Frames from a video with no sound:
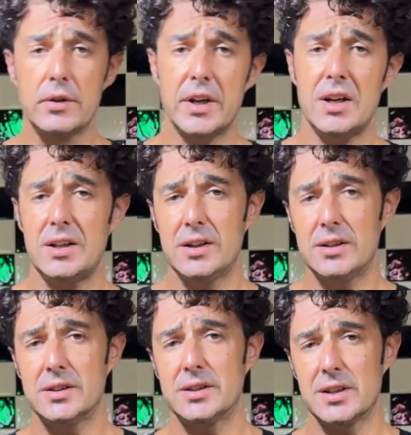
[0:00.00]
Really,
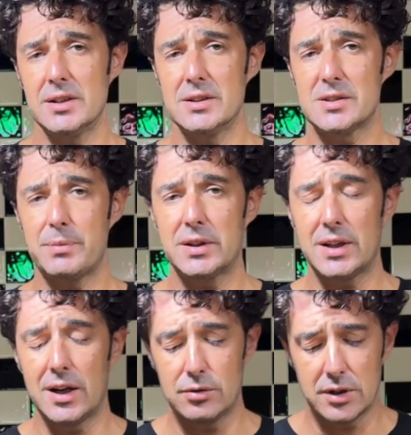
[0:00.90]
really
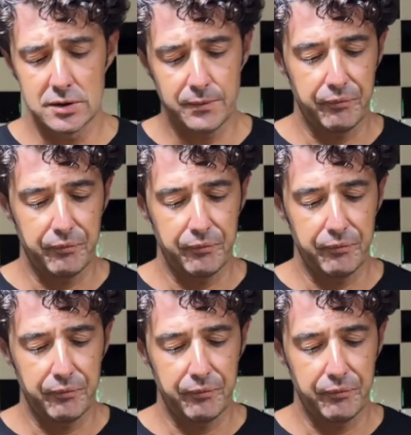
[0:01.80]
spectacular.